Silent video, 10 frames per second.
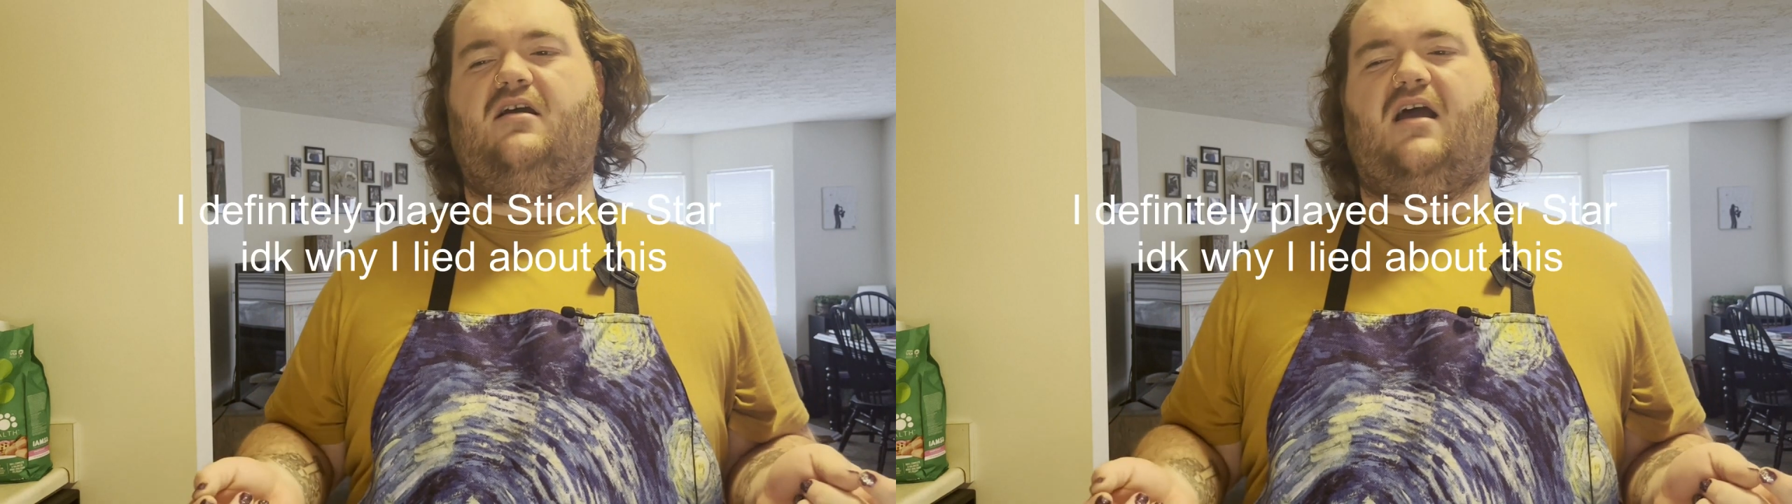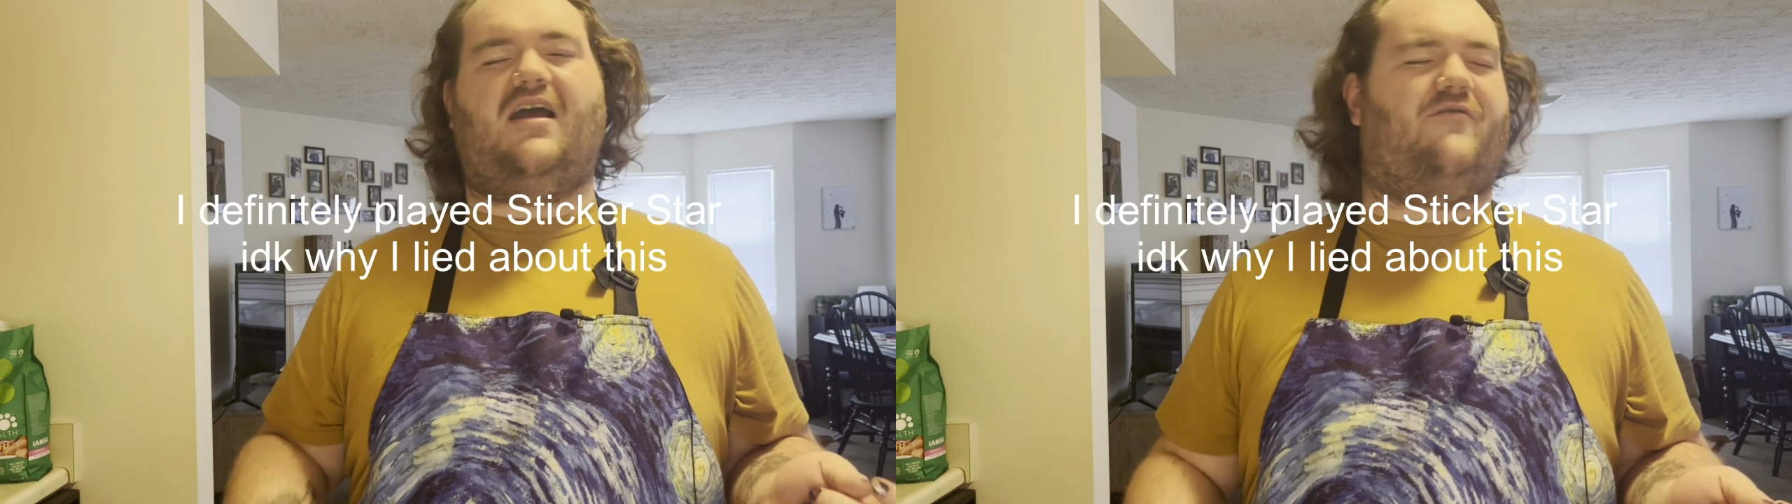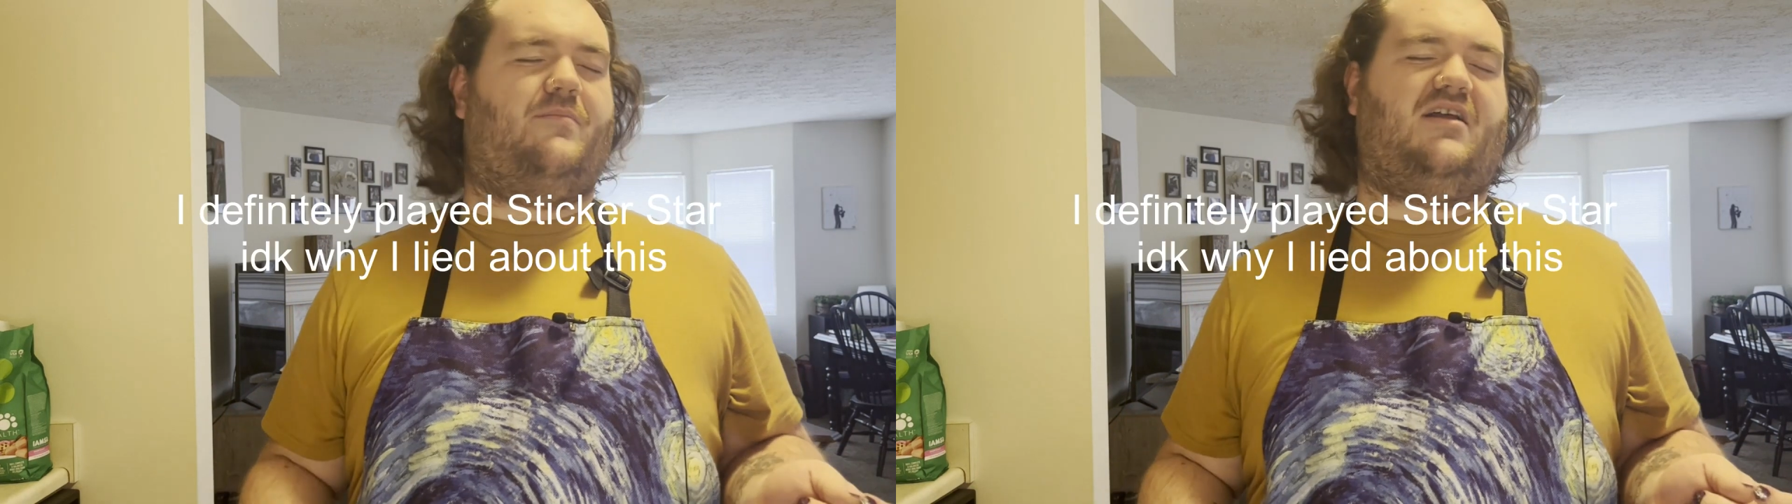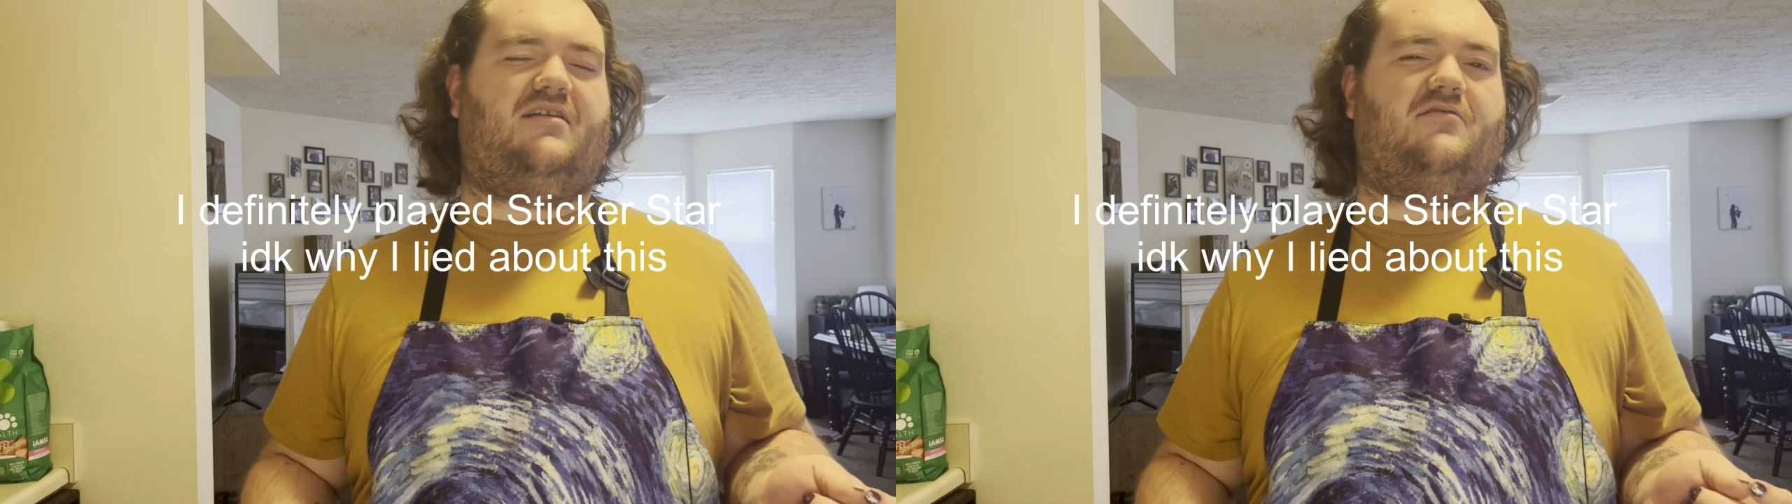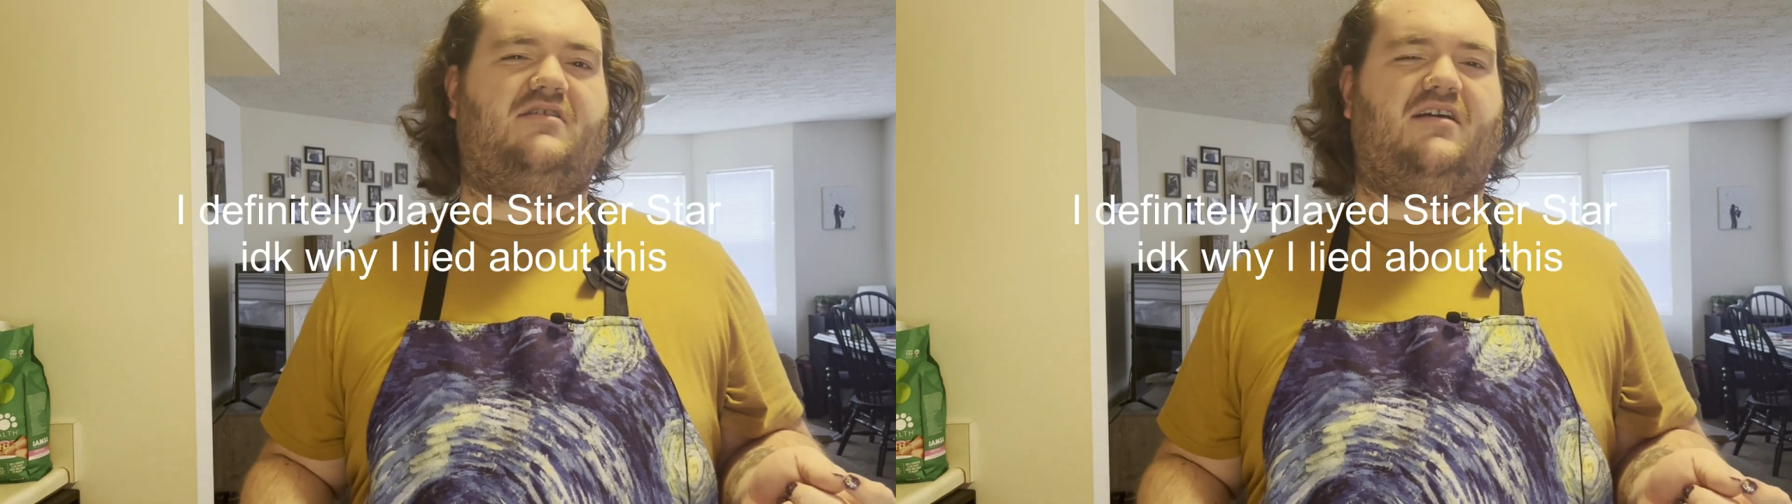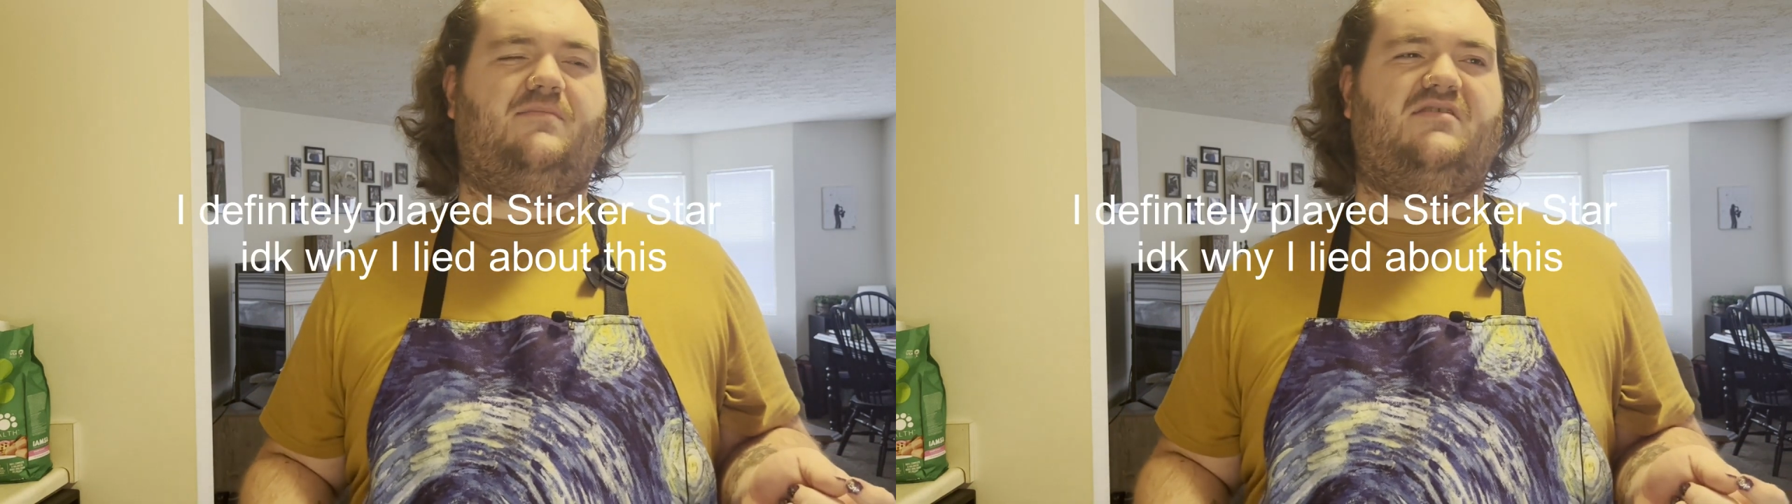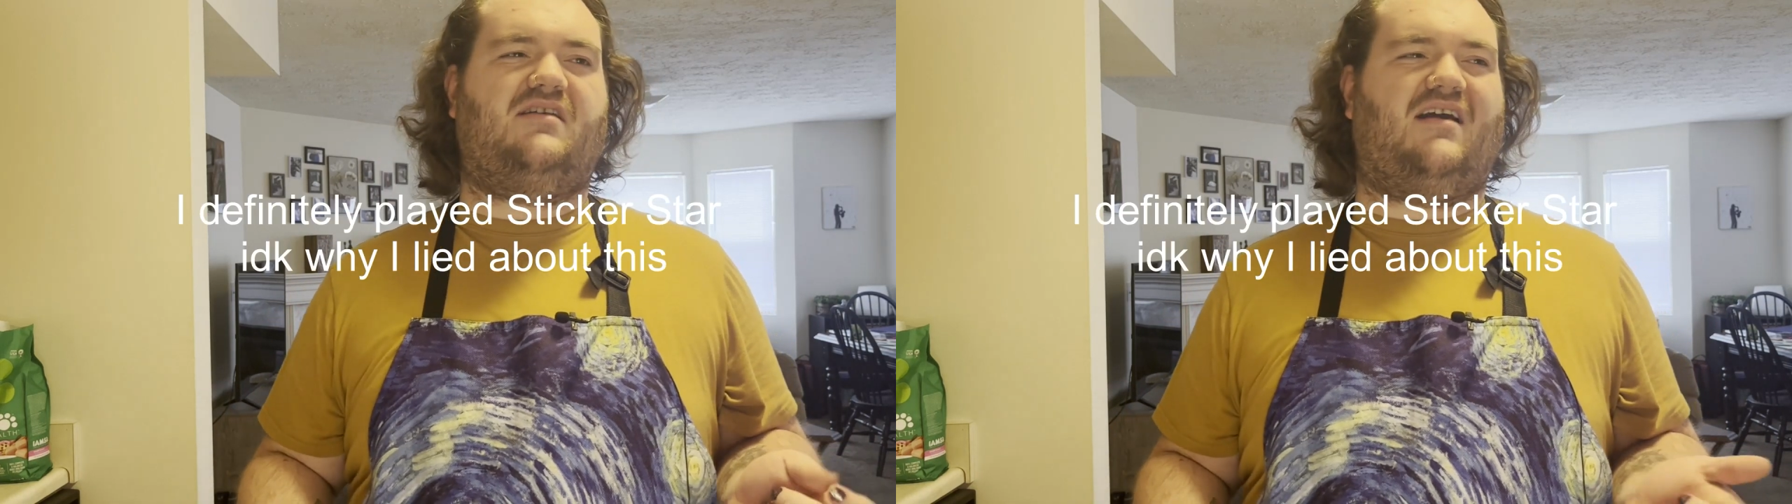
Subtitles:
I haven't played those games,